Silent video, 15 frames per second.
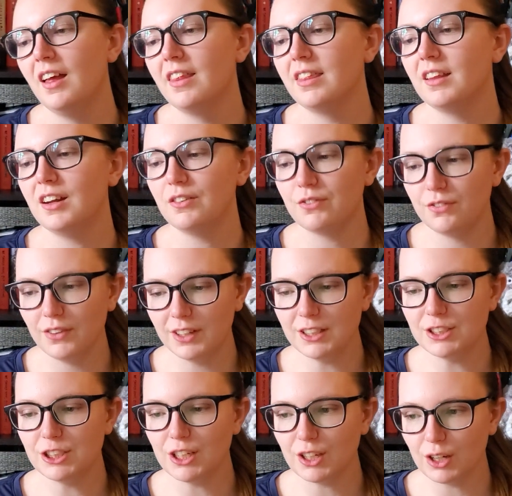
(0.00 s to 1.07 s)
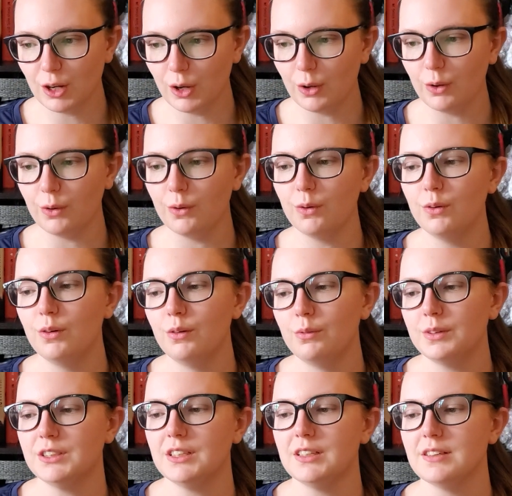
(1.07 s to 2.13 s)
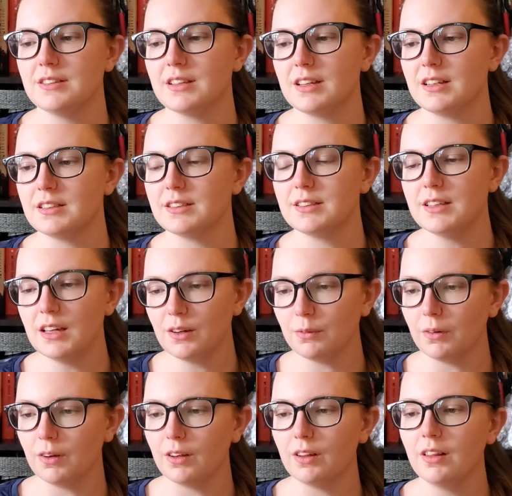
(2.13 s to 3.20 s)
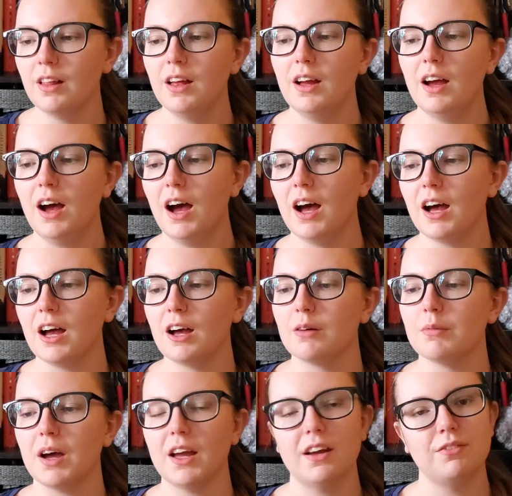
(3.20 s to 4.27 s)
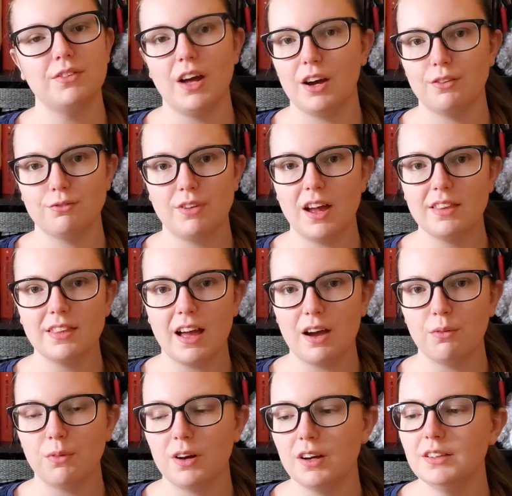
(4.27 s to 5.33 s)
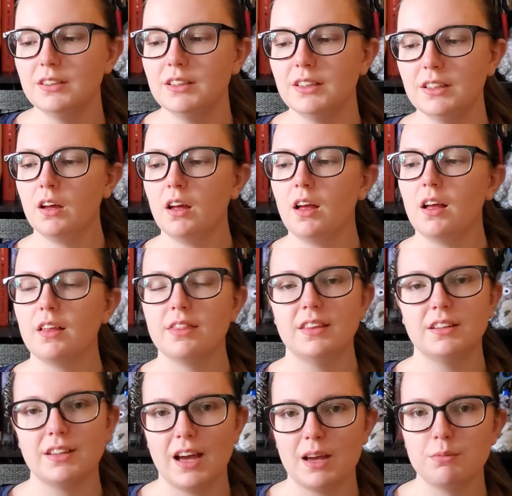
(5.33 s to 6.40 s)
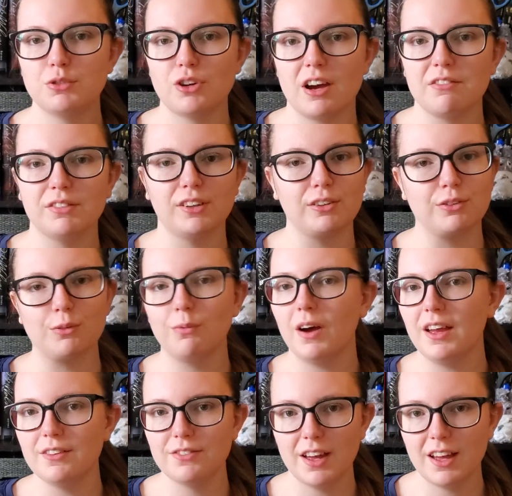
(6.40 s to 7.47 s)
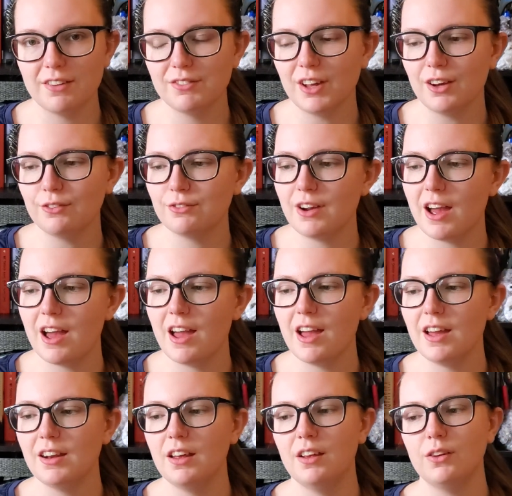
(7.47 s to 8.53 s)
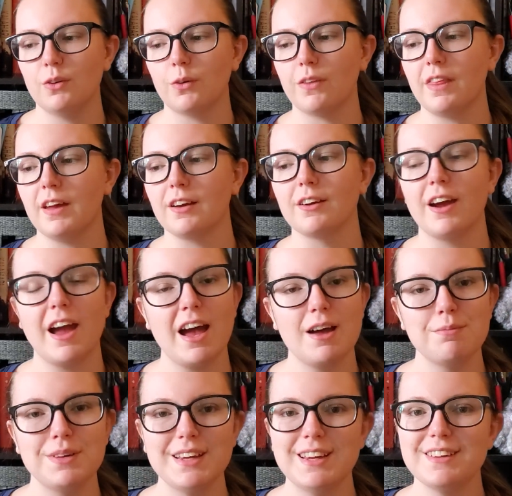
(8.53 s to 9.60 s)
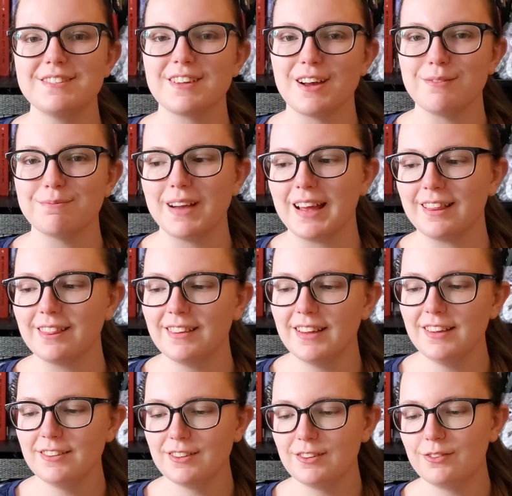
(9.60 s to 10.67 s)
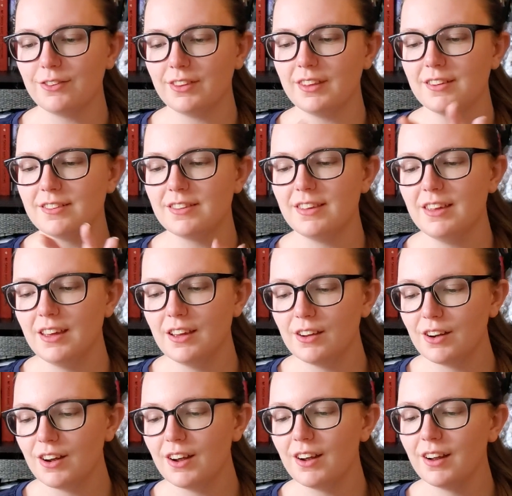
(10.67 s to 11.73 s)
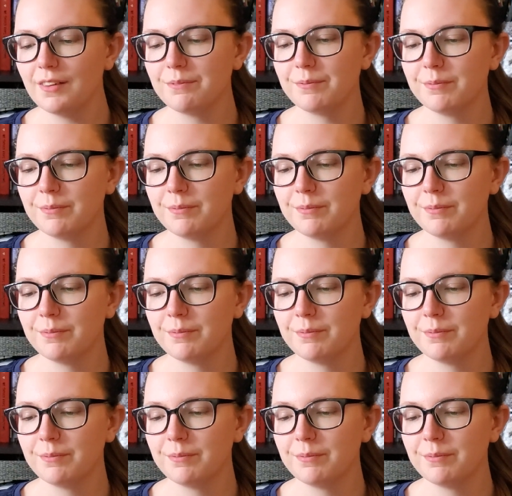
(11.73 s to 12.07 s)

The Da Vinci Code, which is a sequel, um, I have not read that one. The Time Traveler's Wife I have not read. Northanger Abbey is on my list for this year.